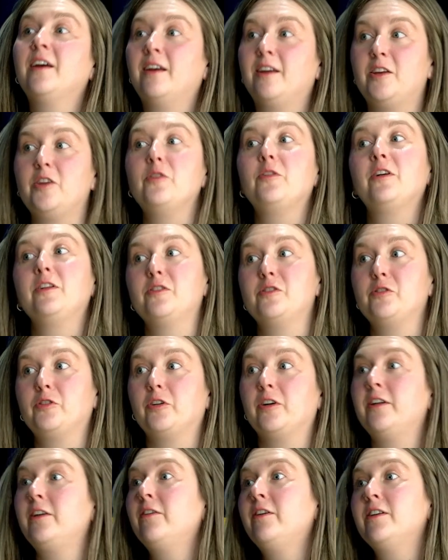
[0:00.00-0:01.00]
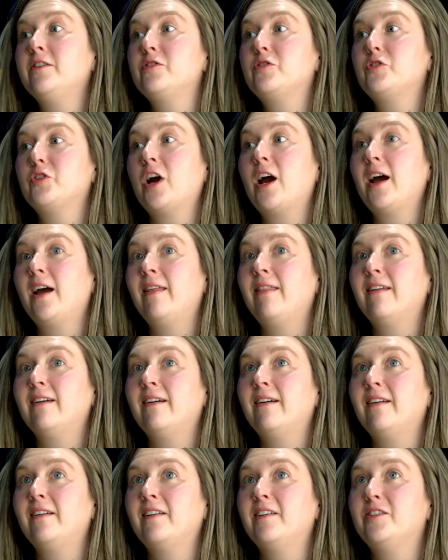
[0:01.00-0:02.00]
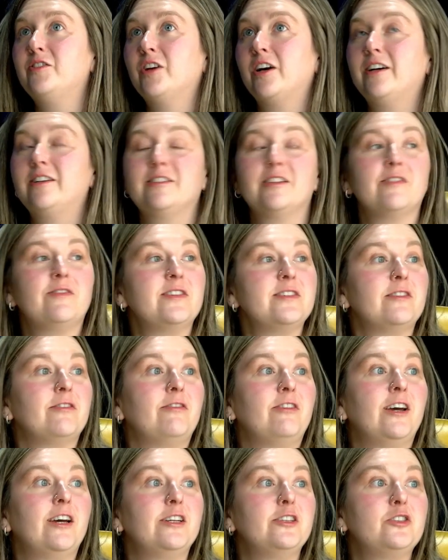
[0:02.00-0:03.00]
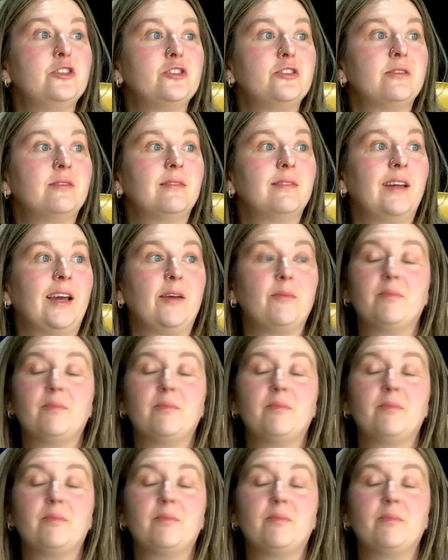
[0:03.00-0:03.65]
you can doodle, and you can try the draw yourself as a fish. Like